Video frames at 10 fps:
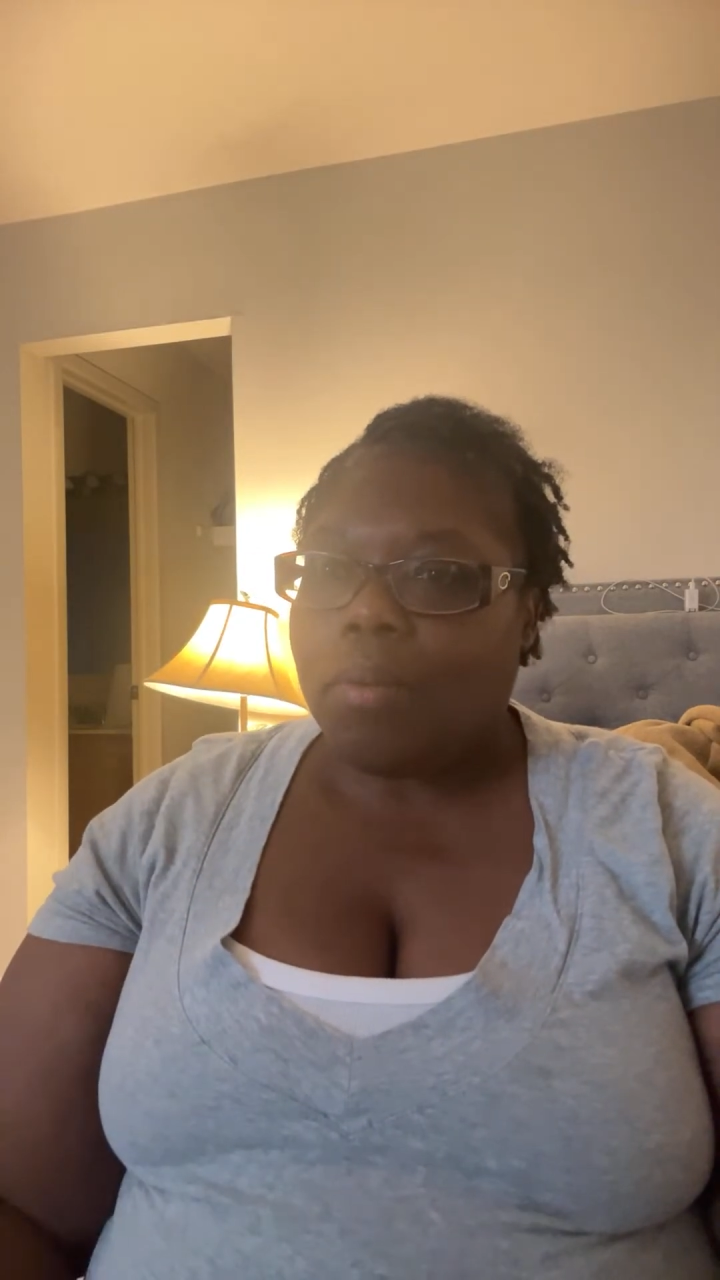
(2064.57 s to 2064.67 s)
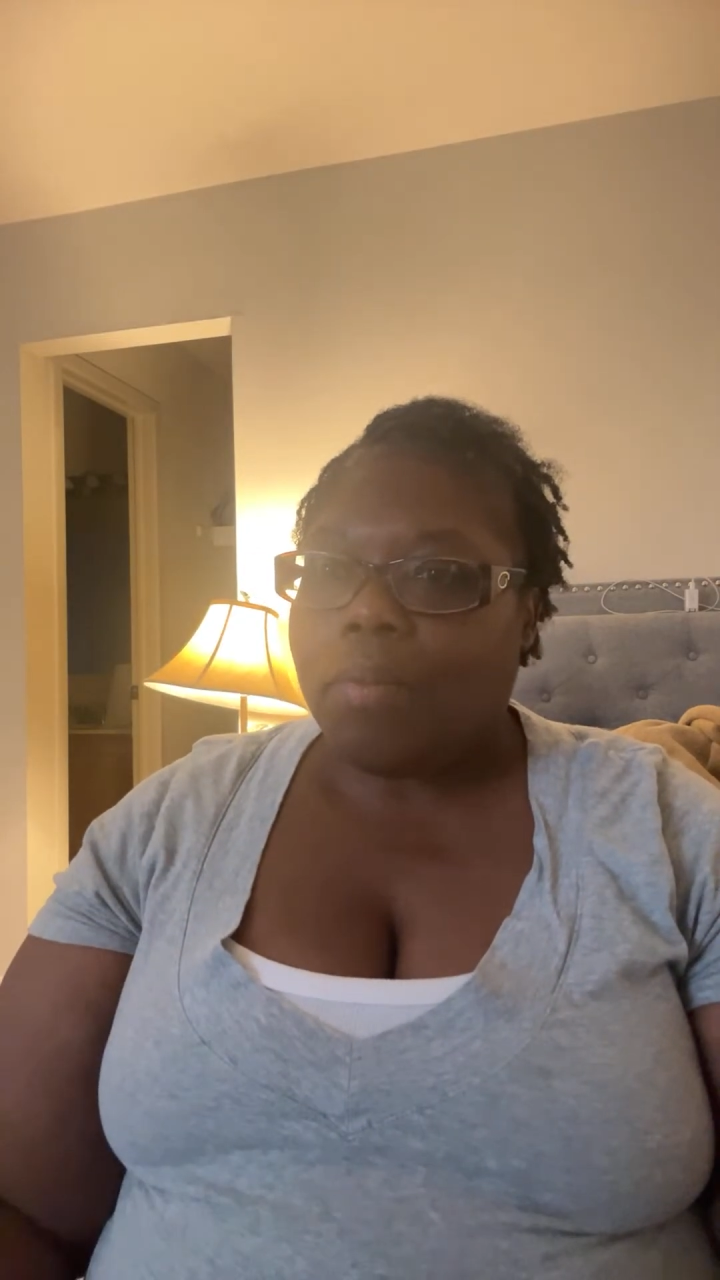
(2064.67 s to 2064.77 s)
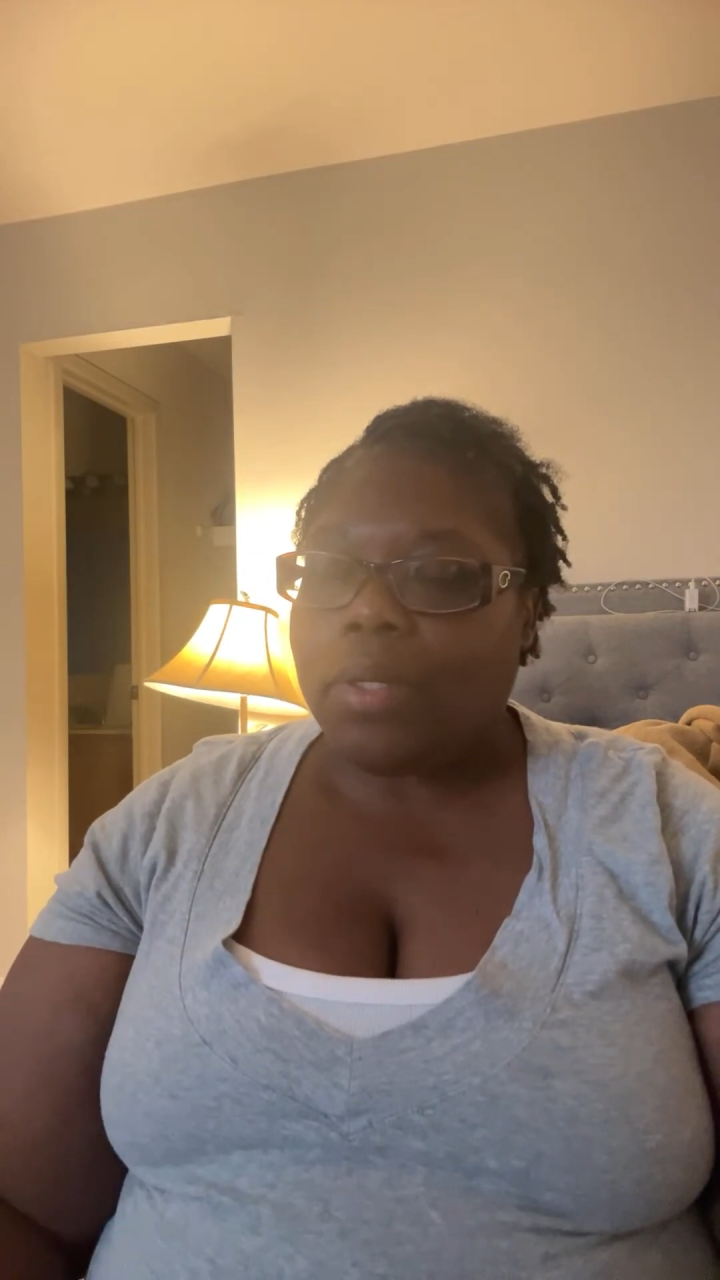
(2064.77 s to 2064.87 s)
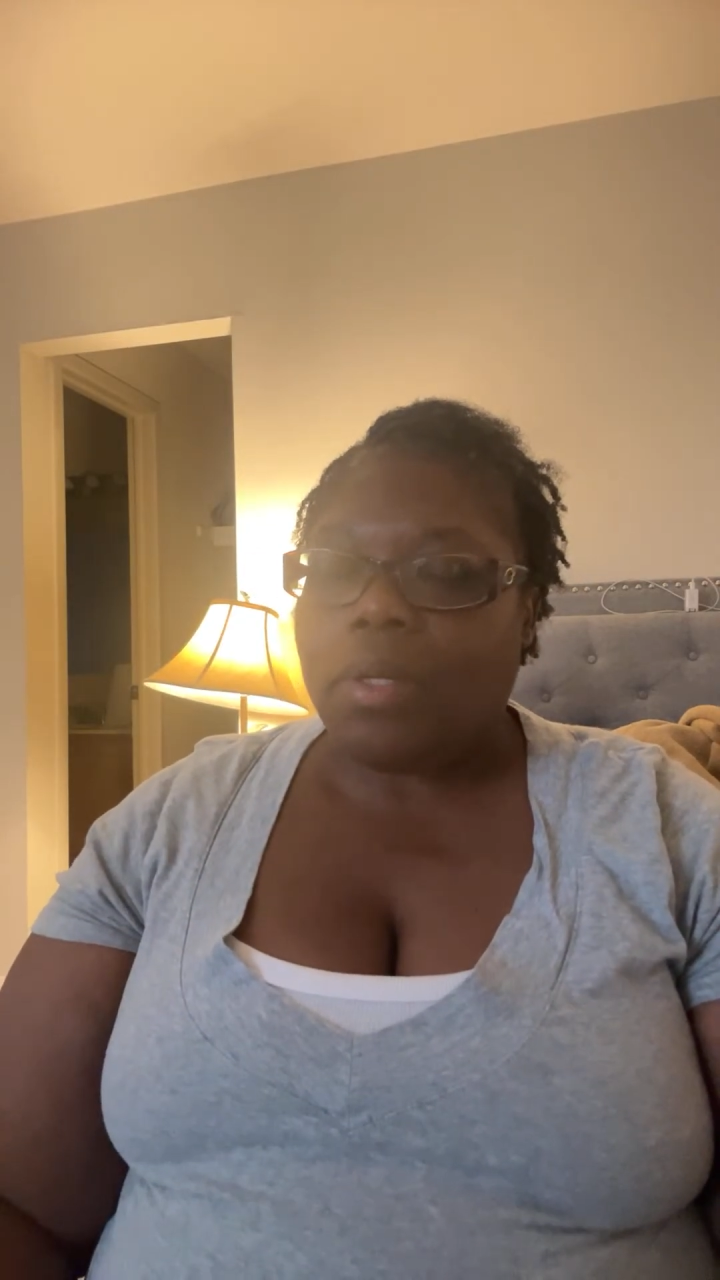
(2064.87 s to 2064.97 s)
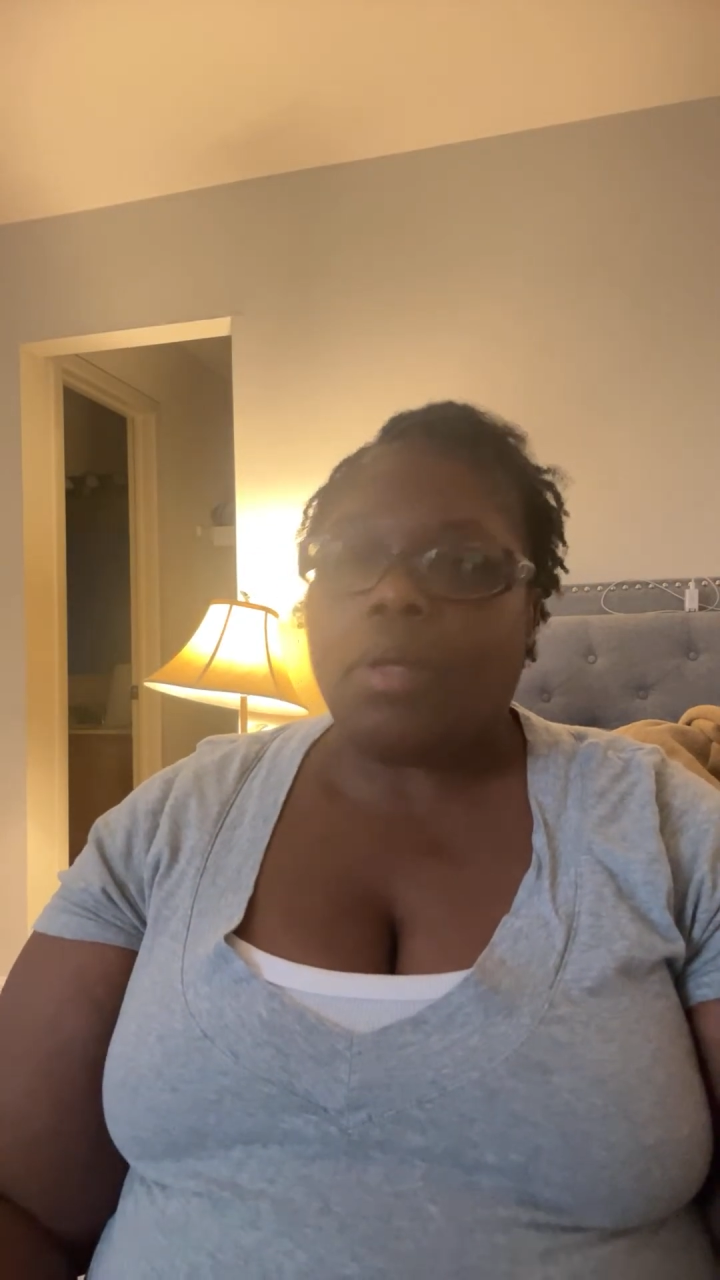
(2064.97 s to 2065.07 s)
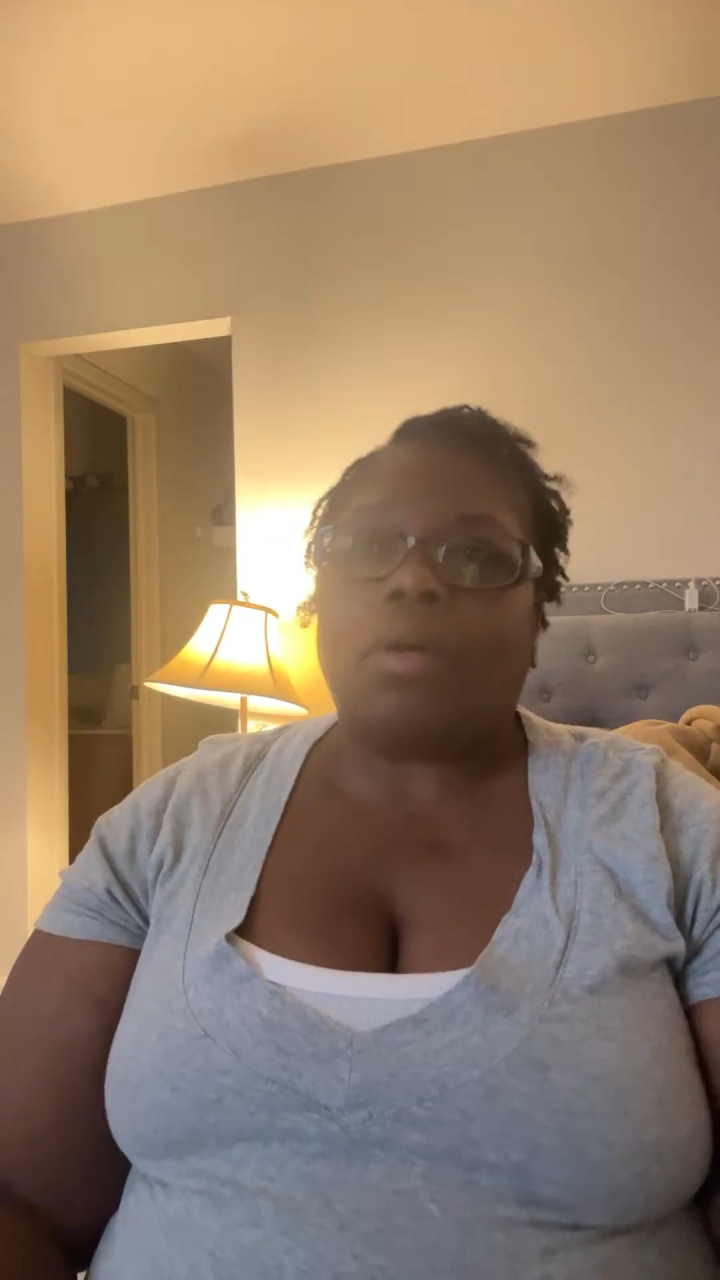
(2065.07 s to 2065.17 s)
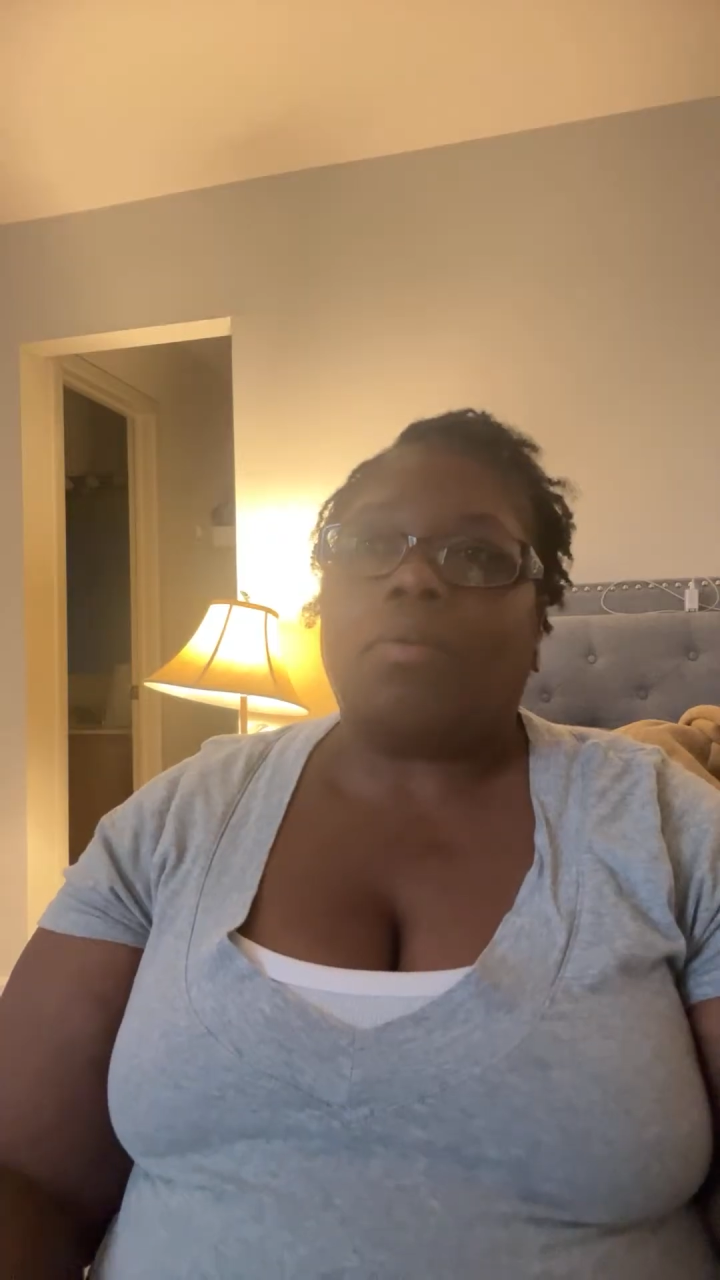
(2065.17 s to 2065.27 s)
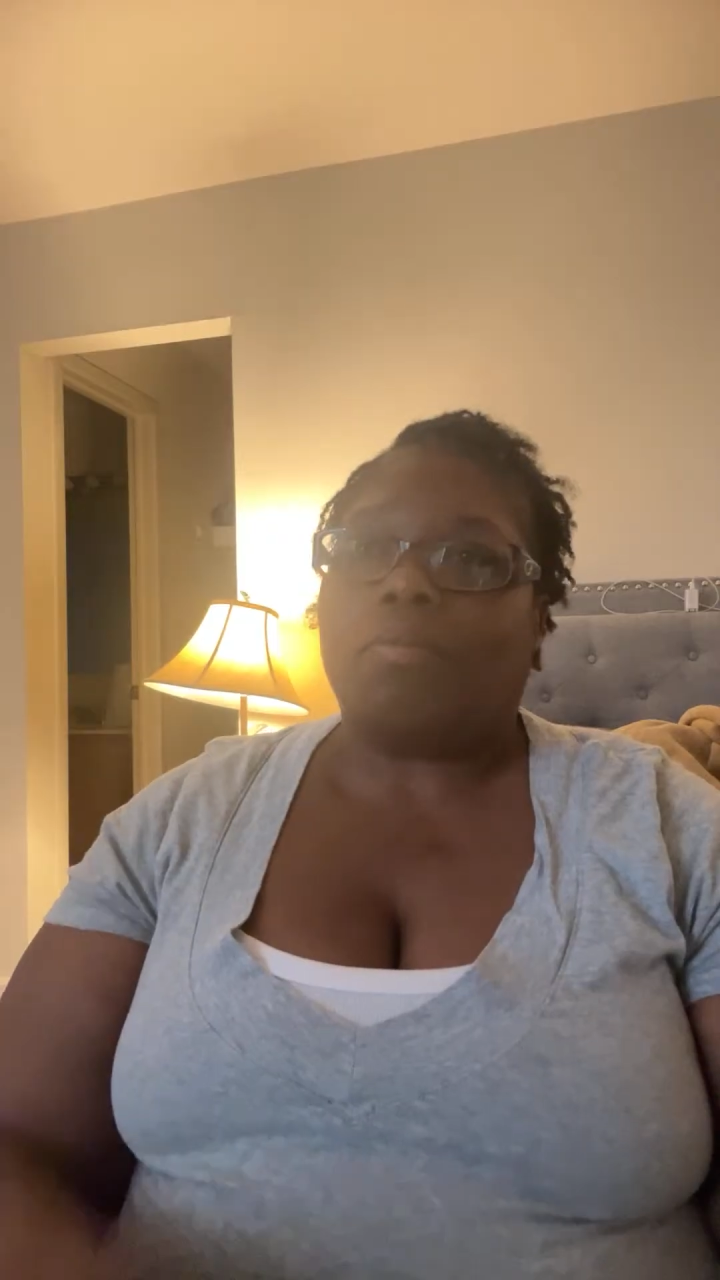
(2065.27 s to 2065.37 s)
But yeah,